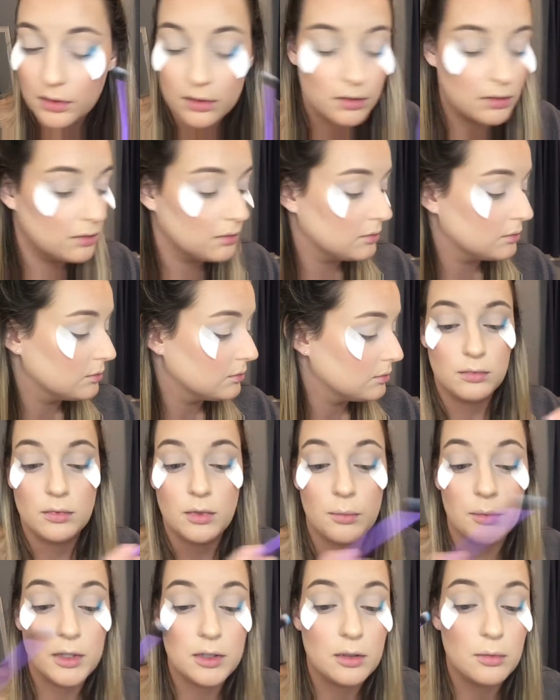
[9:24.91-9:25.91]

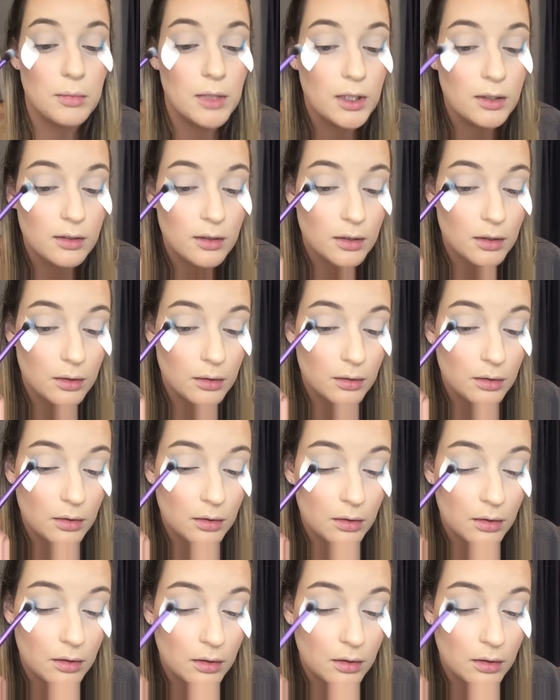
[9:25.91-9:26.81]
I mean, it's amazing.